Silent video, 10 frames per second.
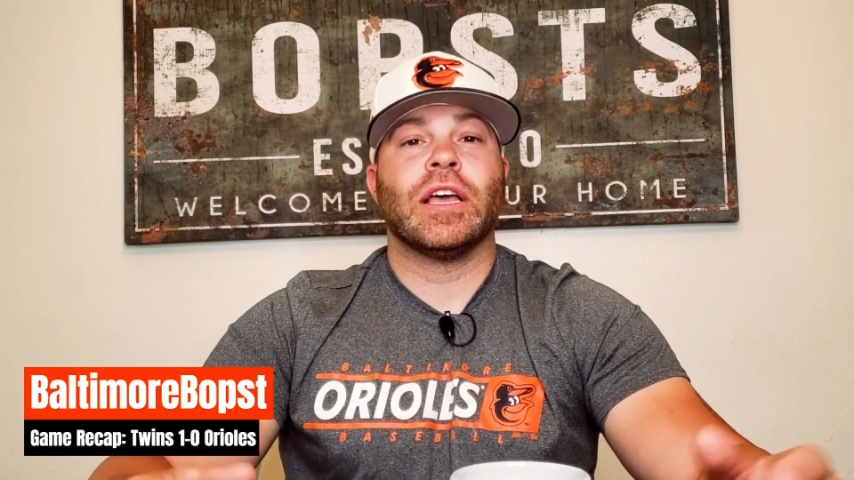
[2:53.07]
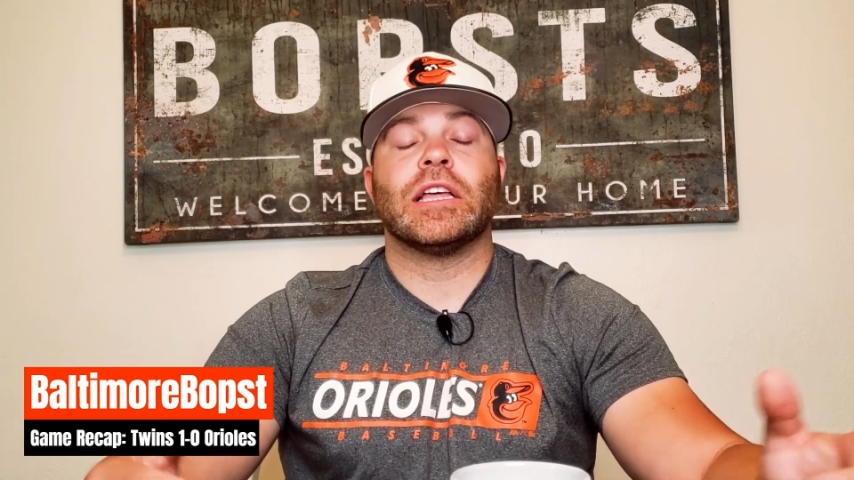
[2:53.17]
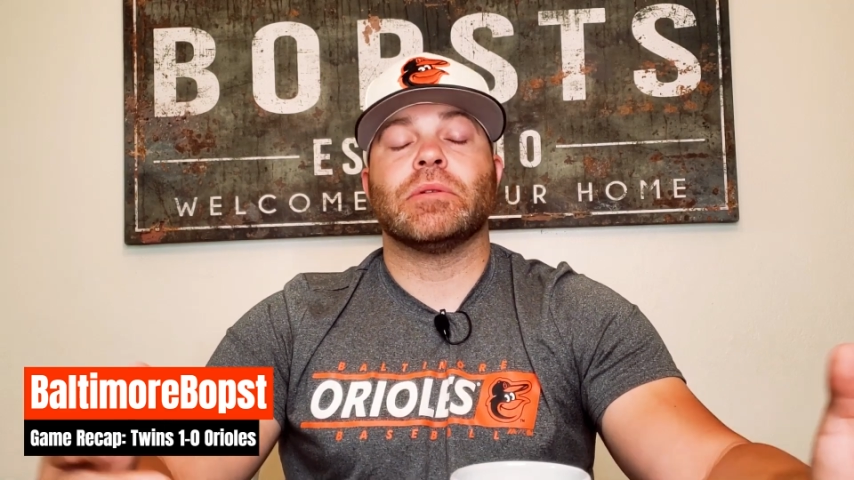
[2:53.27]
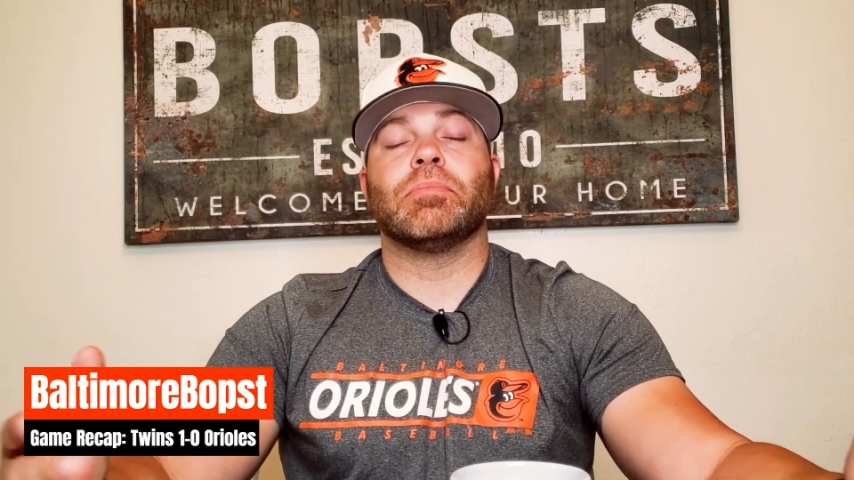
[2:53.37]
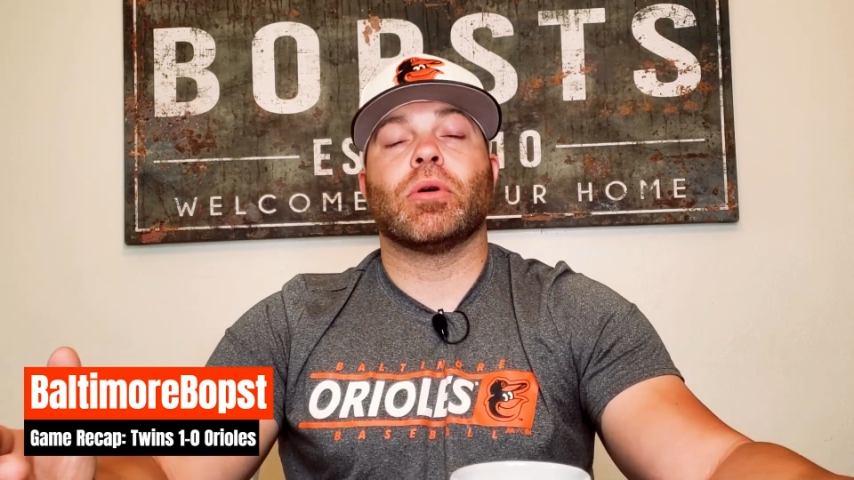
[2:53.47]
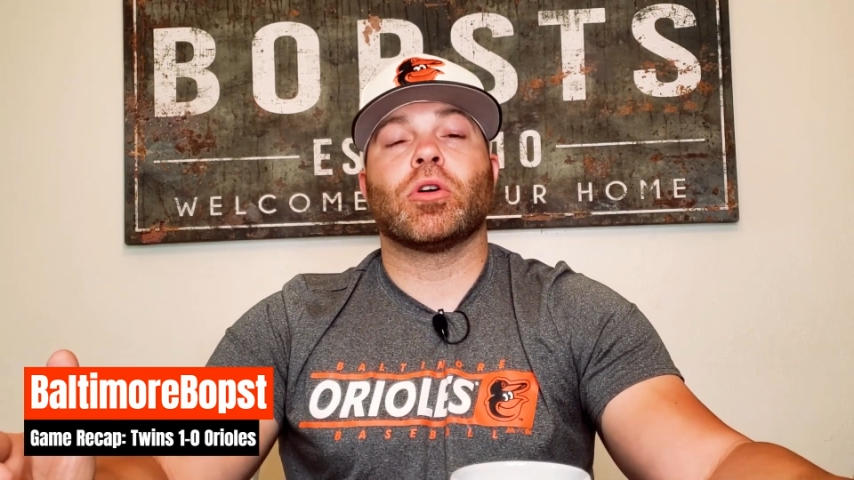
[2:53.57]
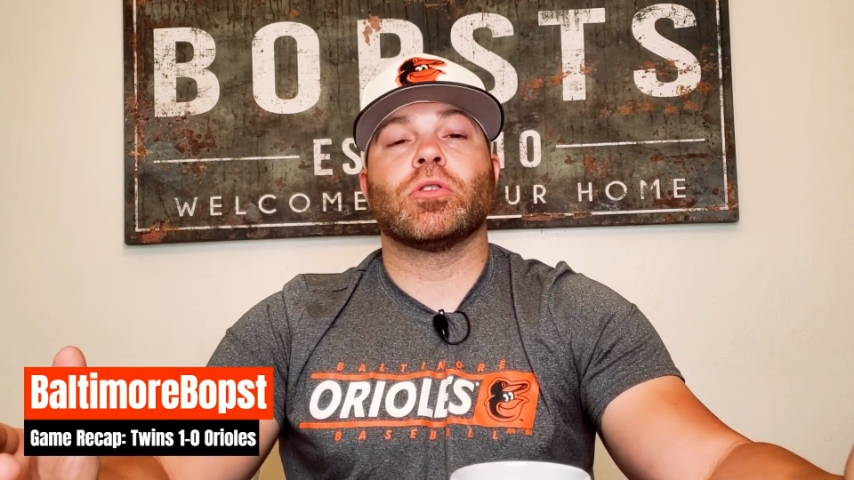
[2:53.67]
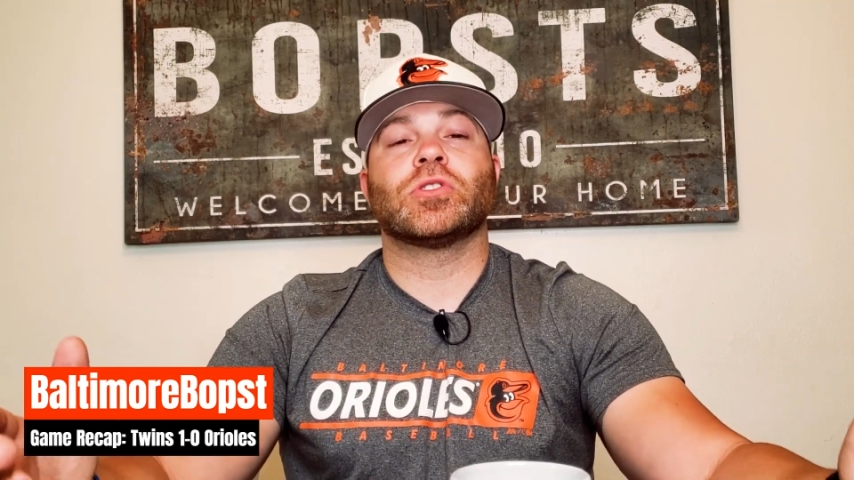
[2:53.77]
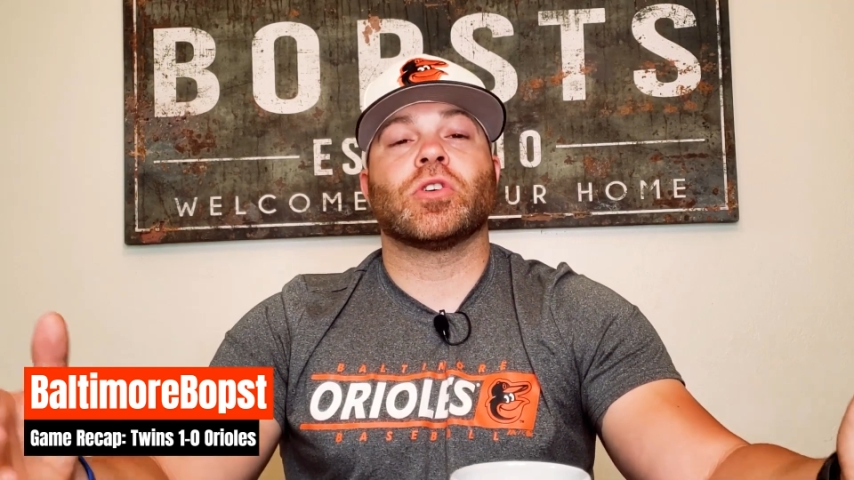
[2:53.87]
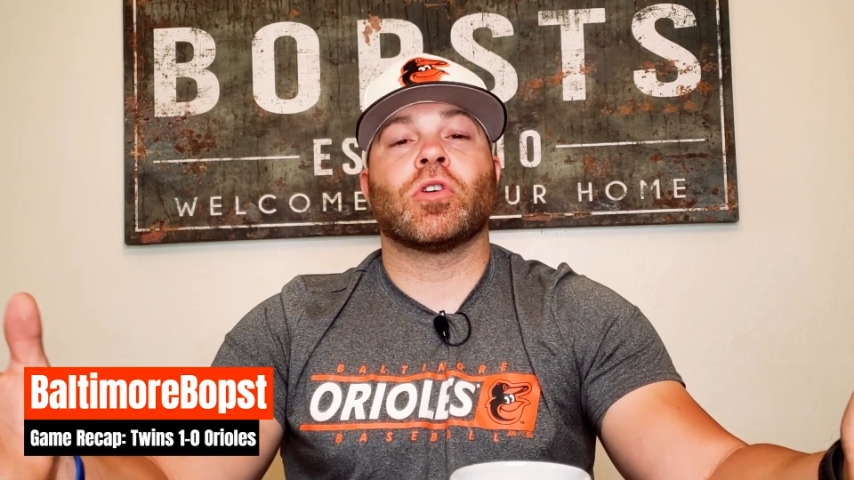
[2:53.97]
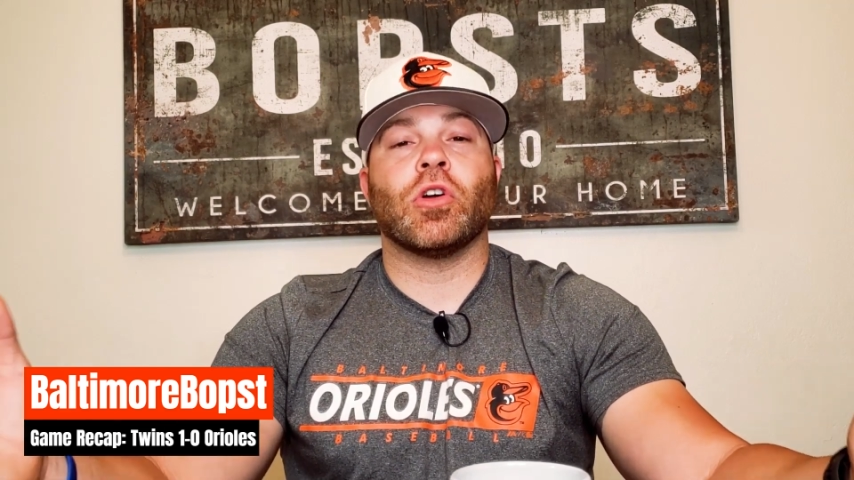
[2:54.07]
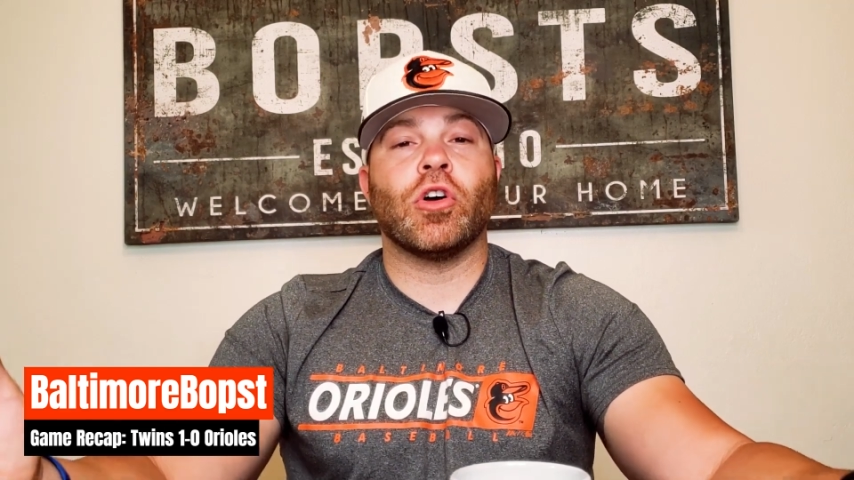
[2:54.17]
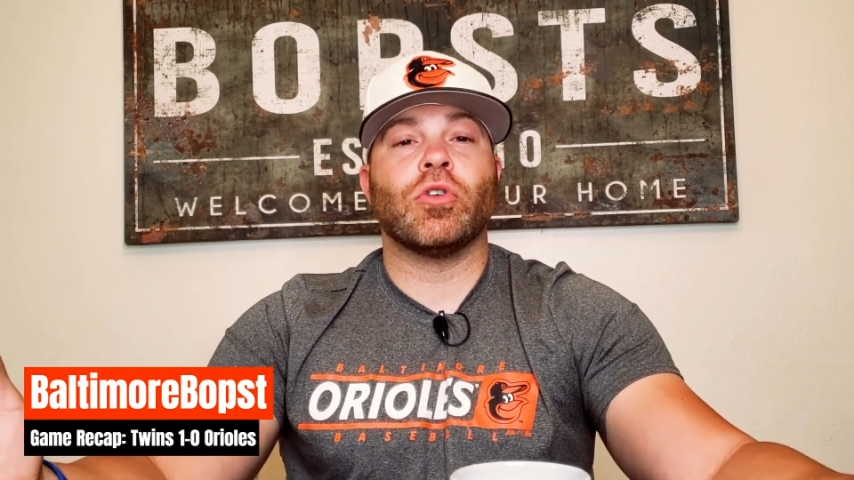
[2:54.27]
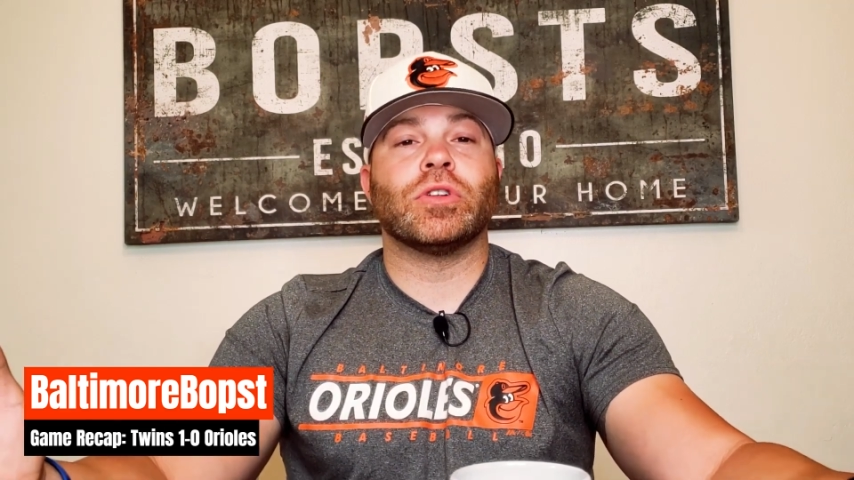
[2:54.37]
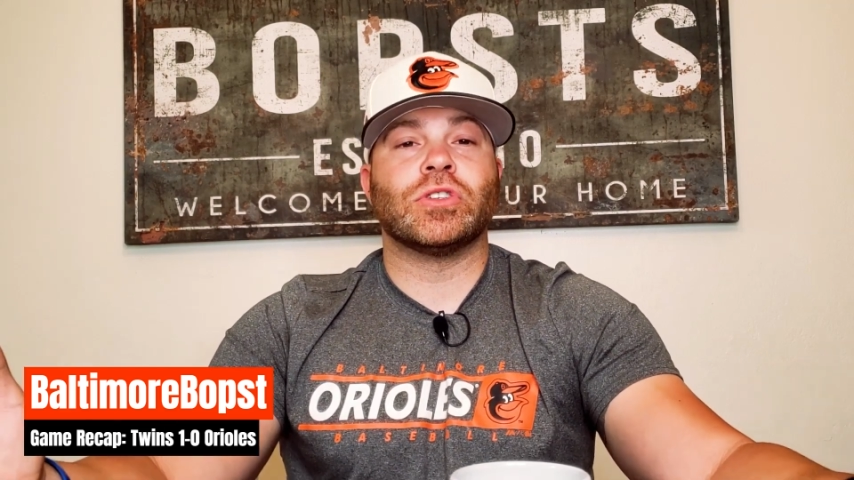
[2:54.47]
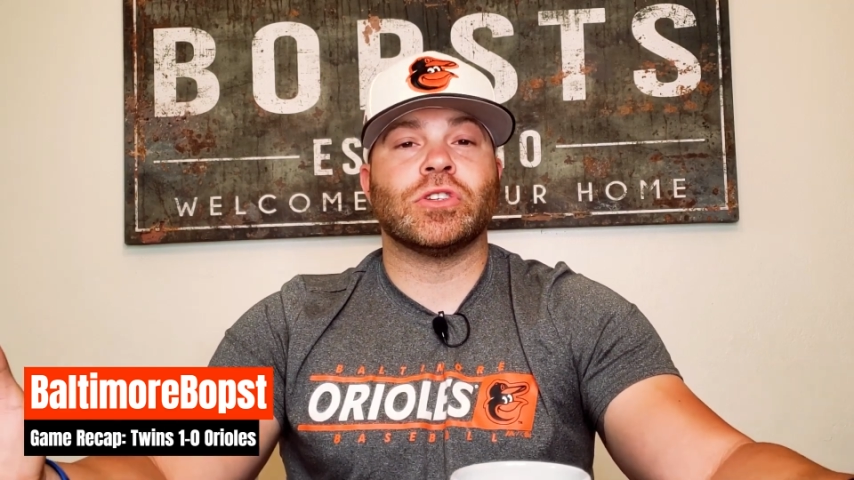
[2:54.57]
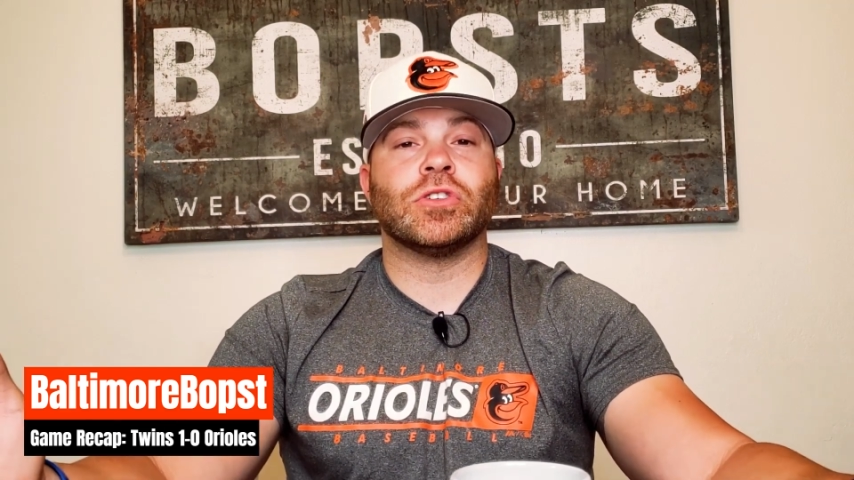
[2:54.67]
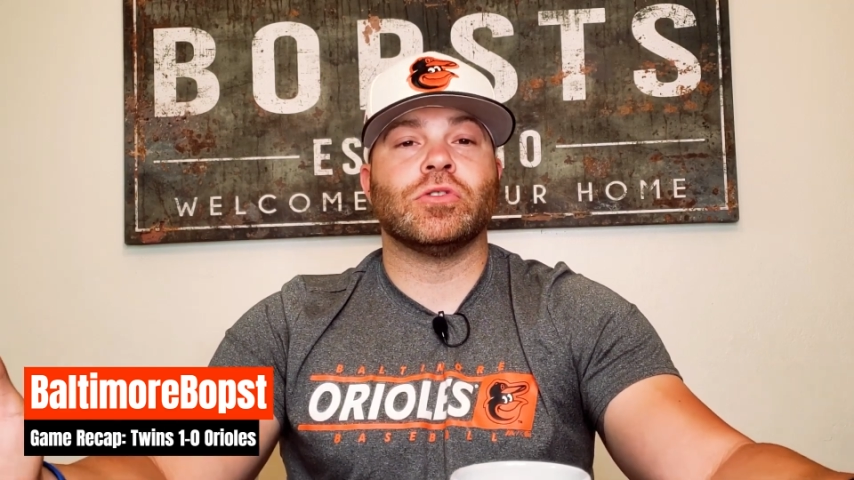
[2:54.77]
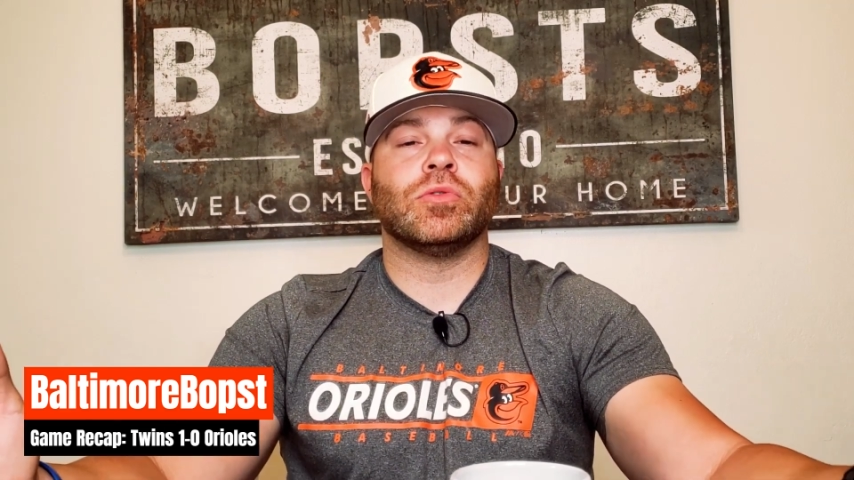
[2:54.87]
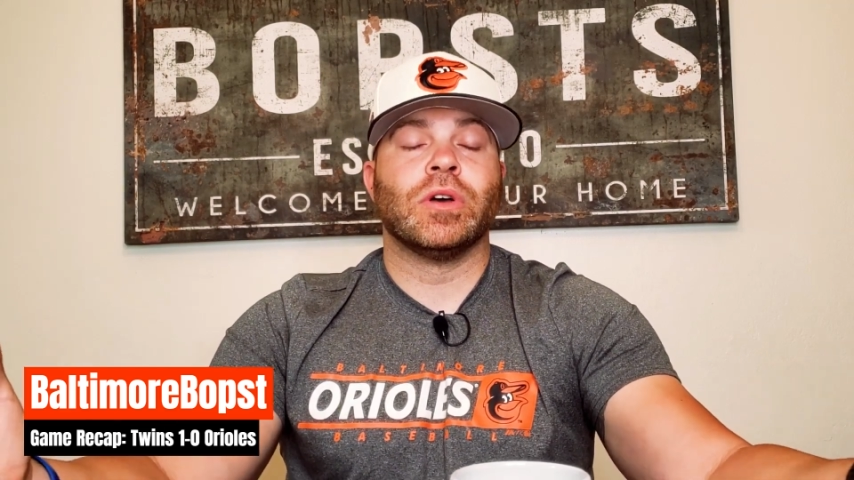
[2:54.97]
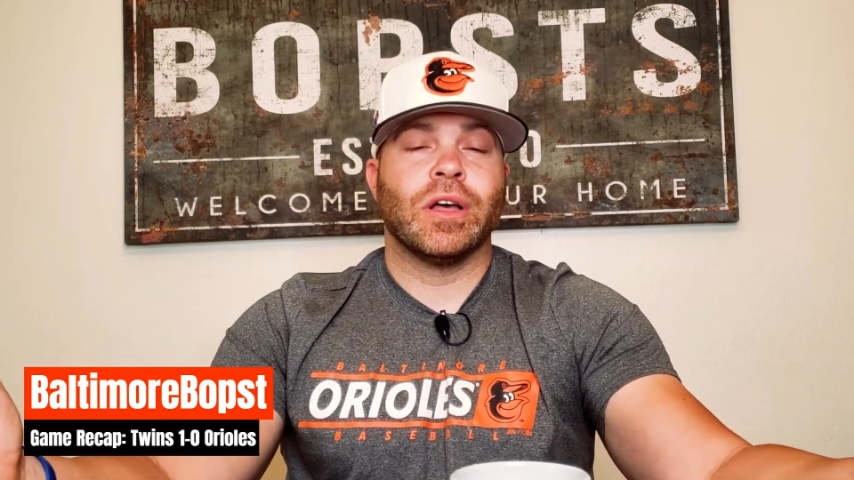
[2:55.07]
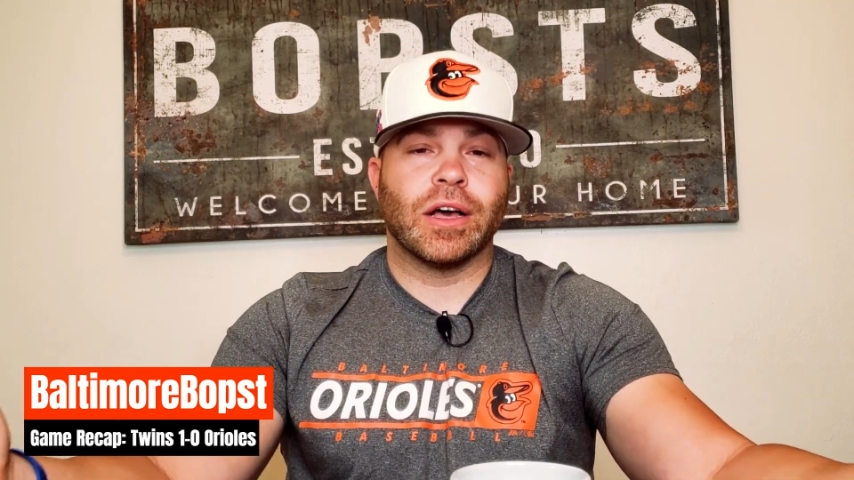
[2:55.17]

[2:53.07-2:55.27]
and the Birds are 0-2